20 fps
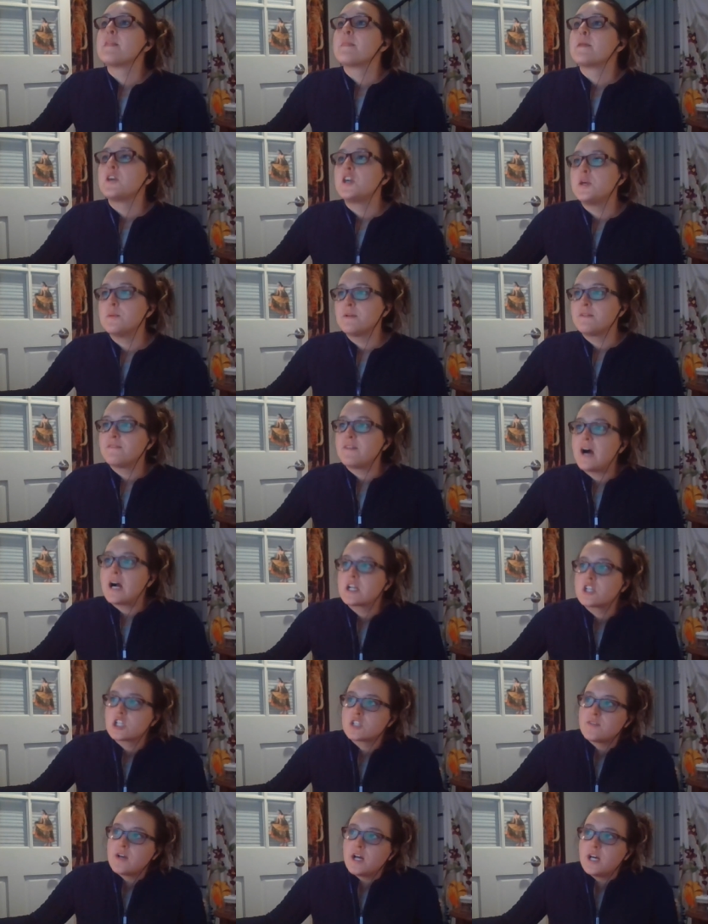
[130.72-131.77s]
Human
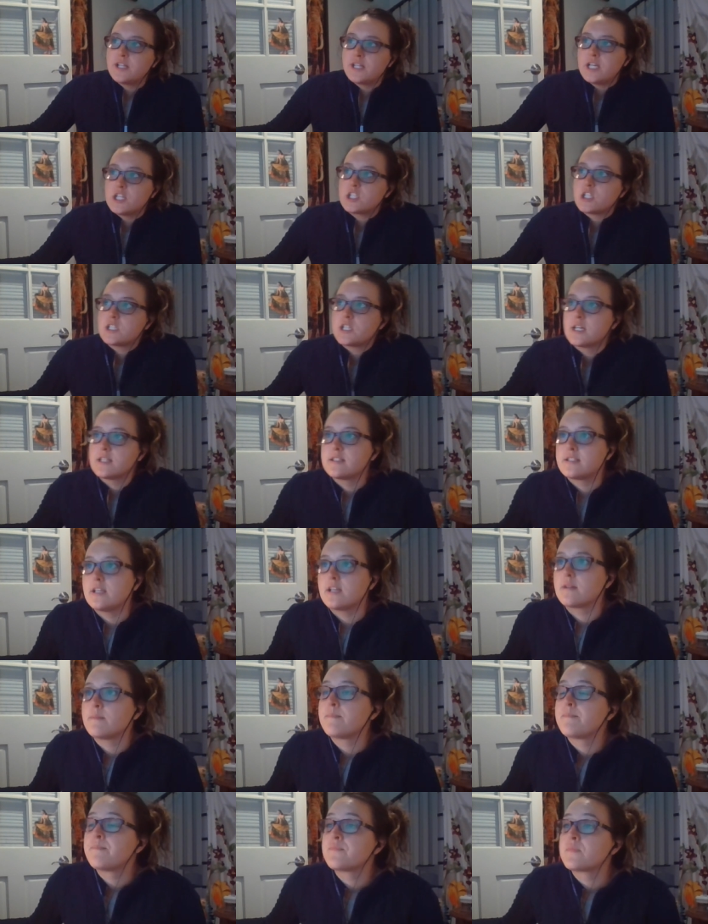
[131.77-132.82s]
factors validation testing.
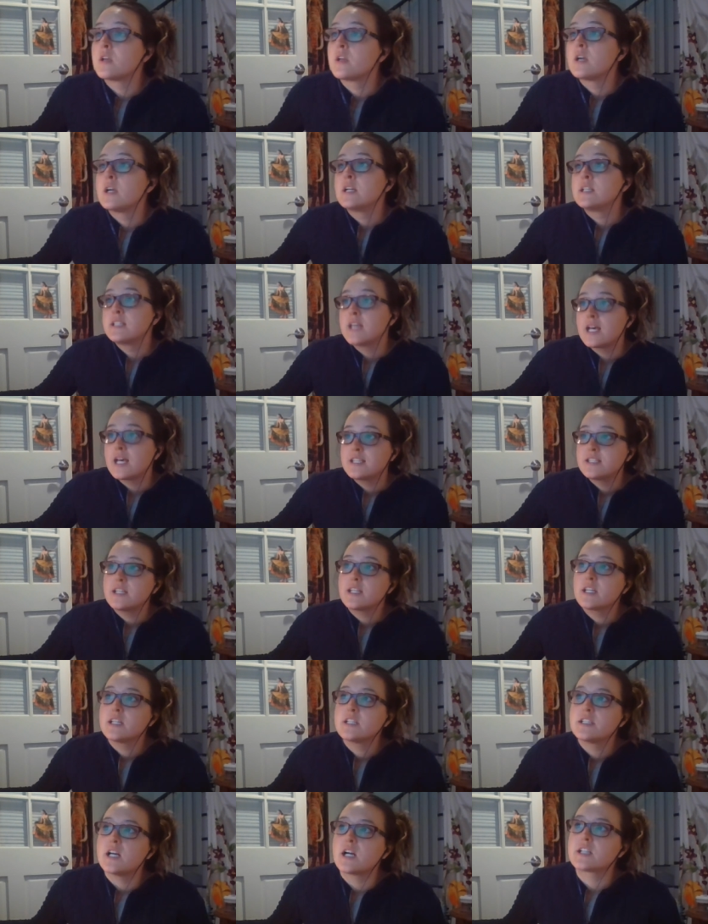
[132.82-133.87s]
Testing
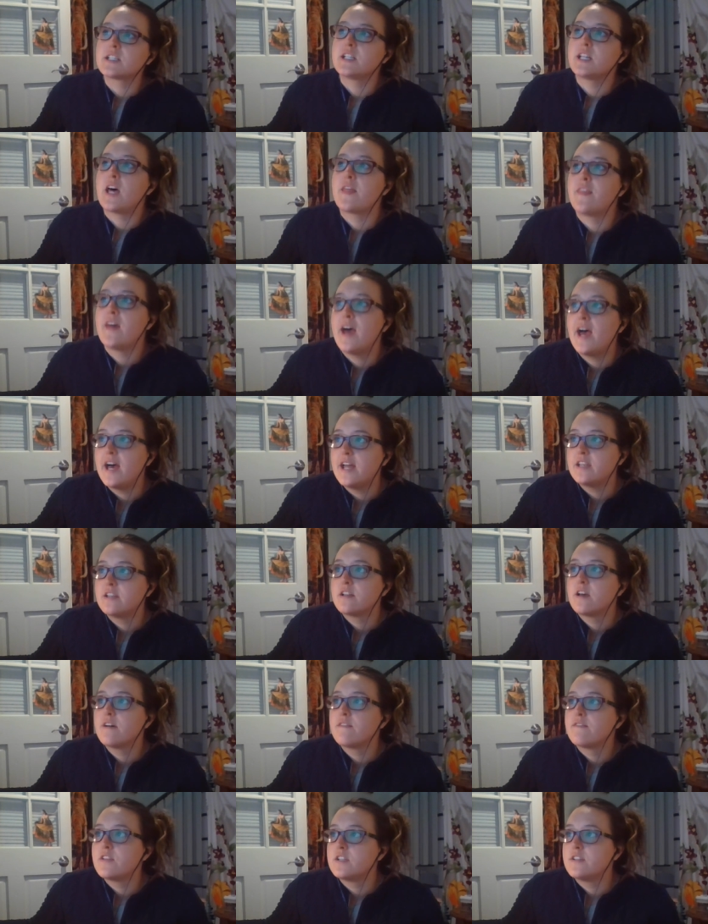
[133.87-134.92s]
conducted at the end
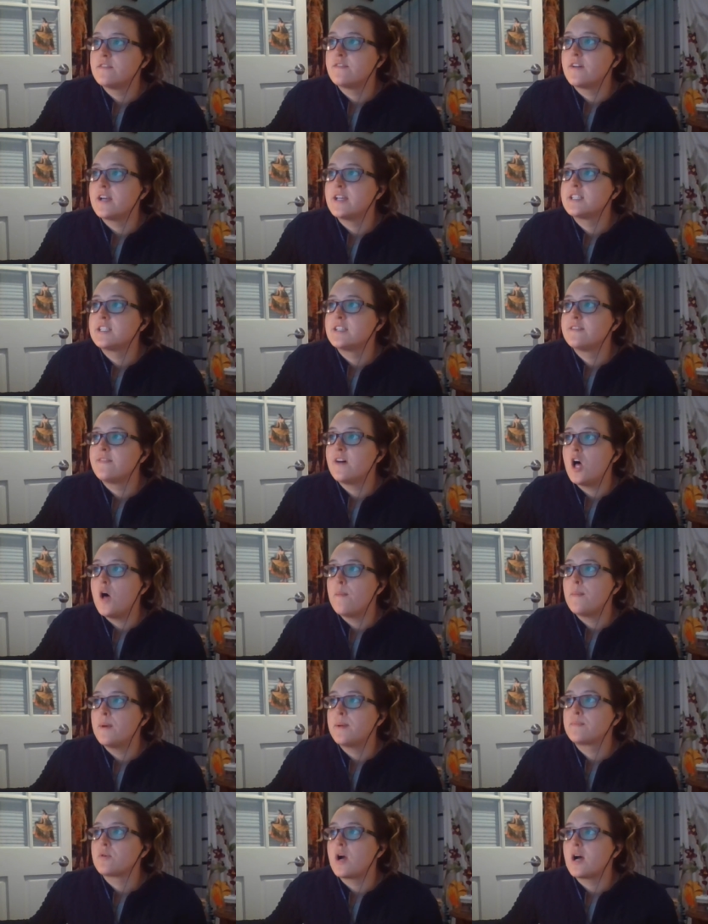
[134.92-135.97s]
of the device
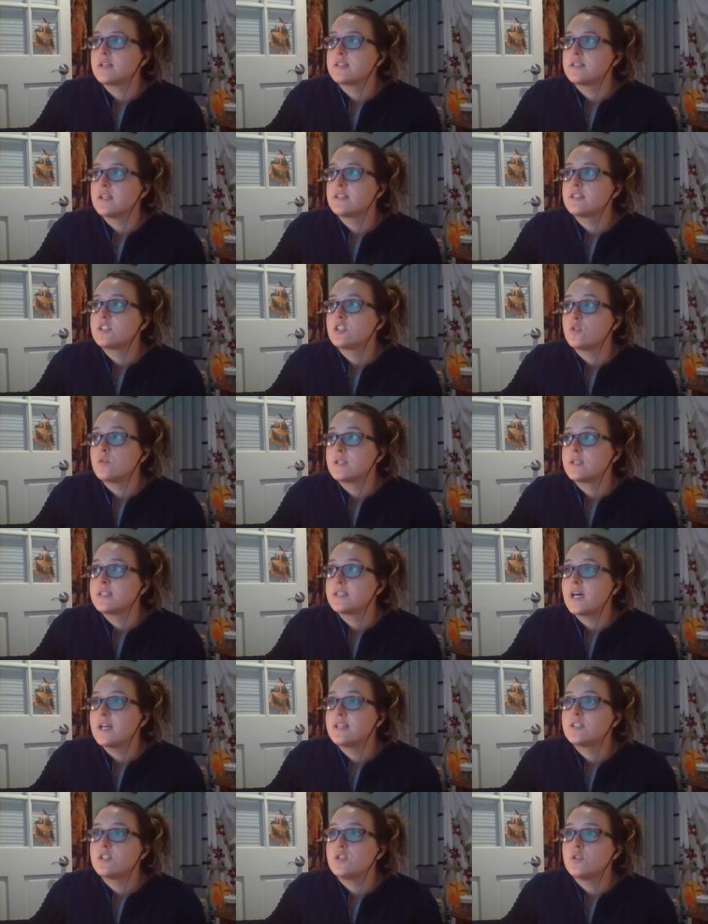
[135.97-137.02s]
development process to
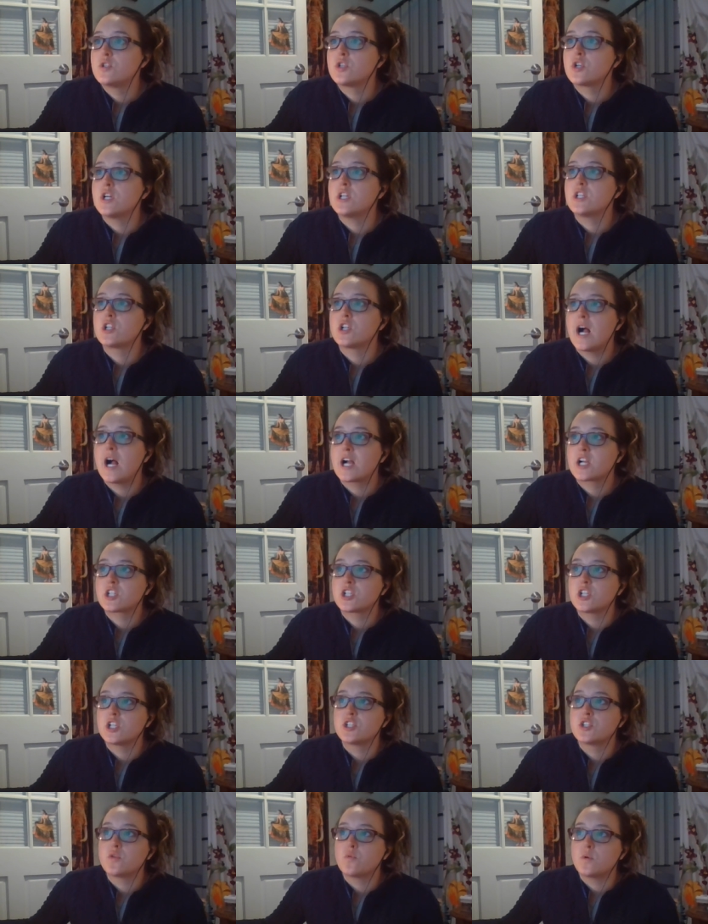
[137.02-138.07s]
assess user
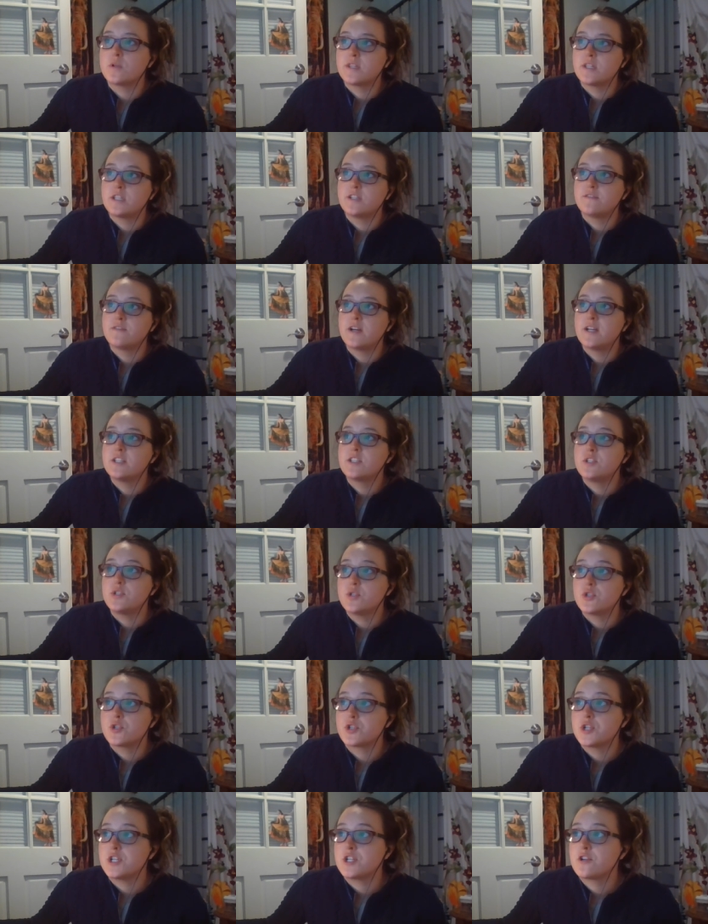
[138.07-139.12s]
interactions with the device
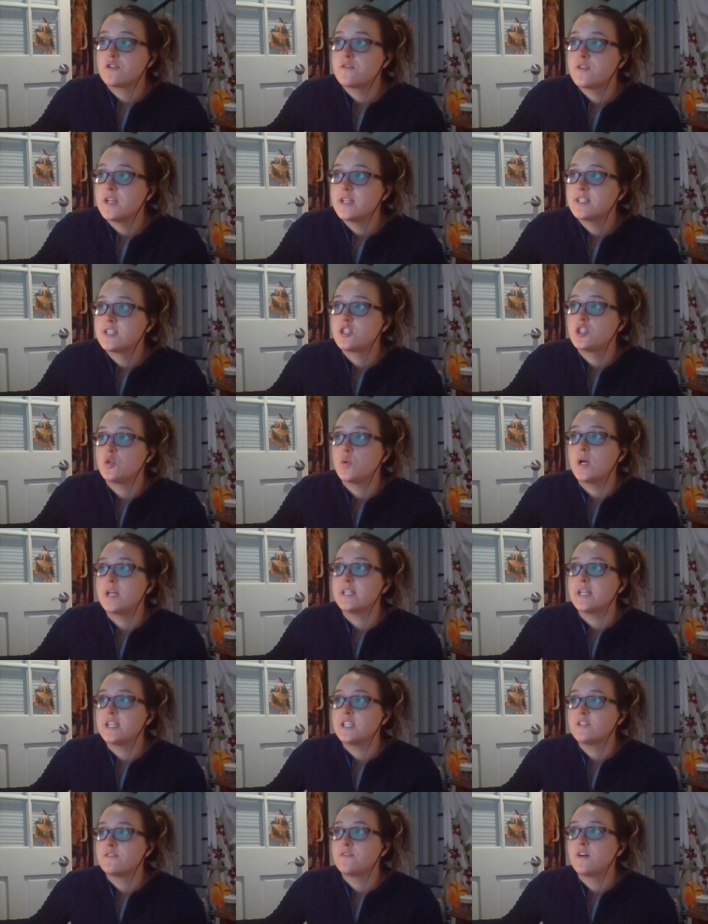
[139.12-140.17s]
user interface to
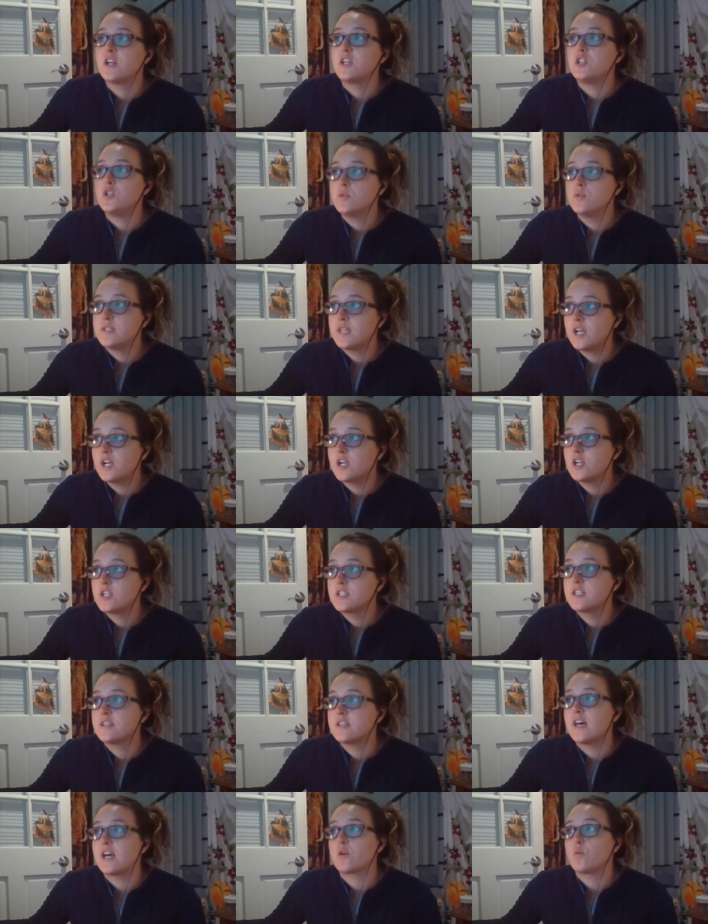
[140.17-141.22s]
identify use errors
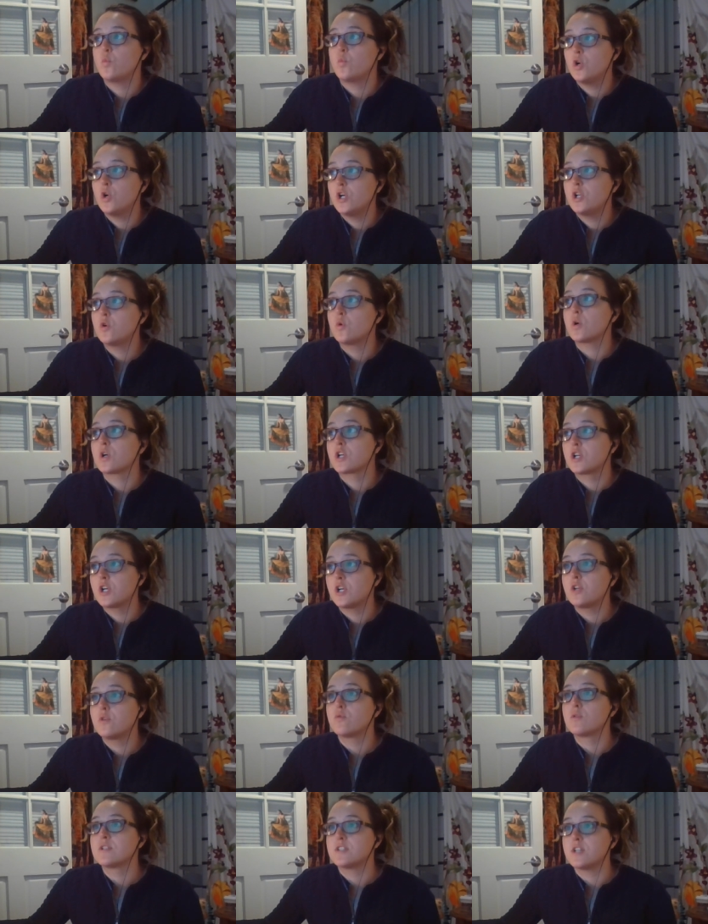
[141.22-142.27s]
that would or could
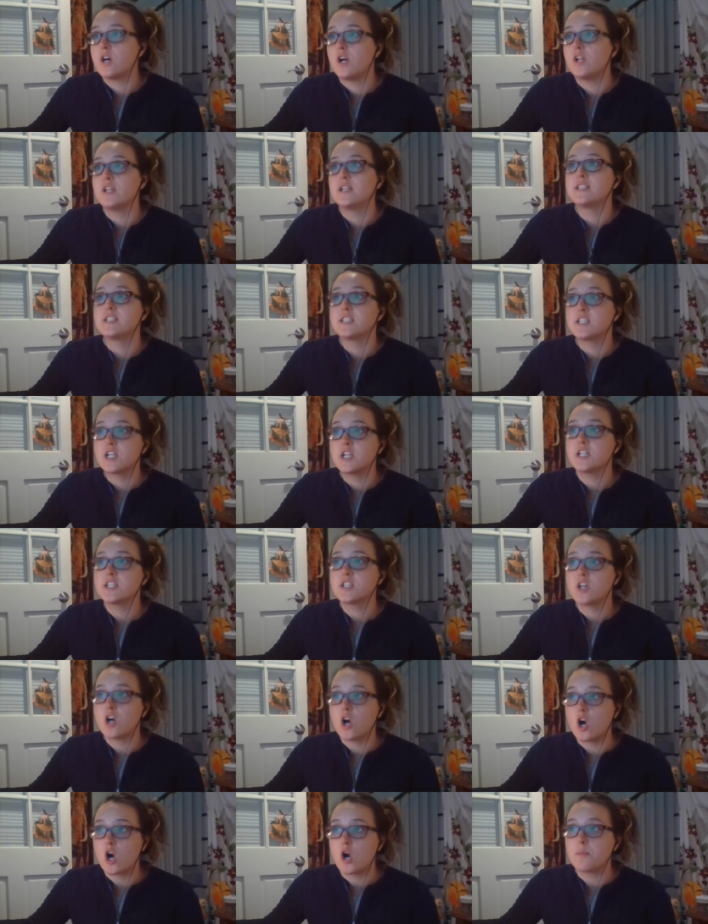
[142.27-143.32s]
result in serious
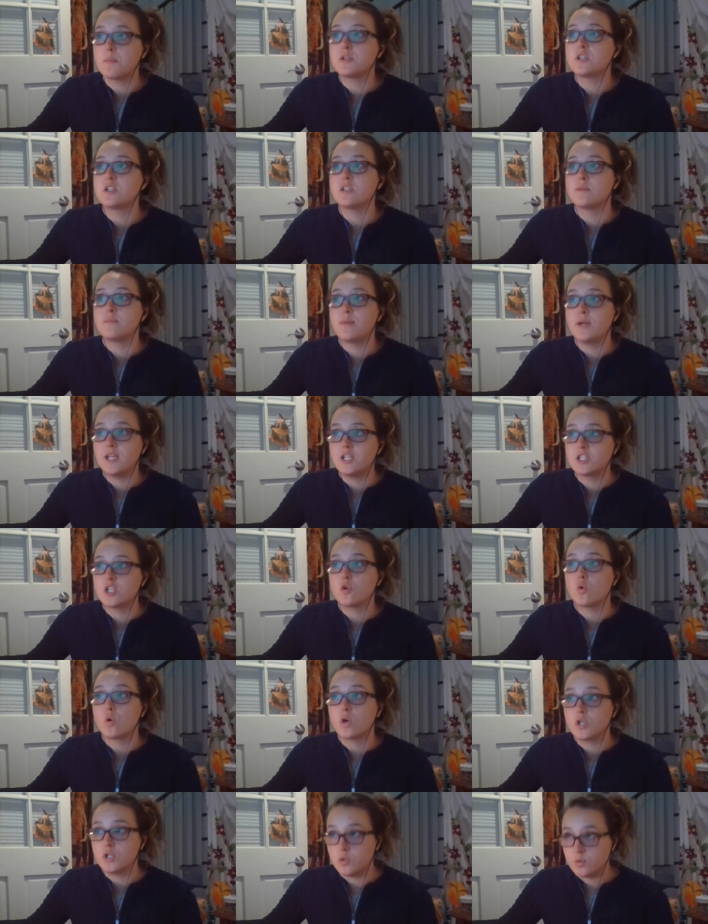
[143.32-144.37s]
harm to the patient
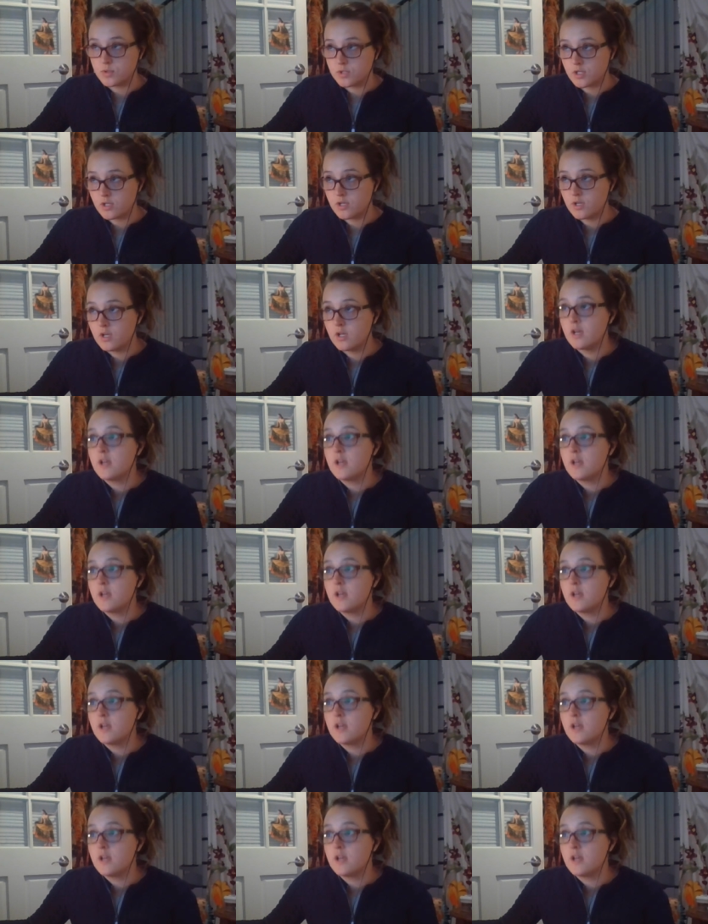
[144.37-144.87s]
or user.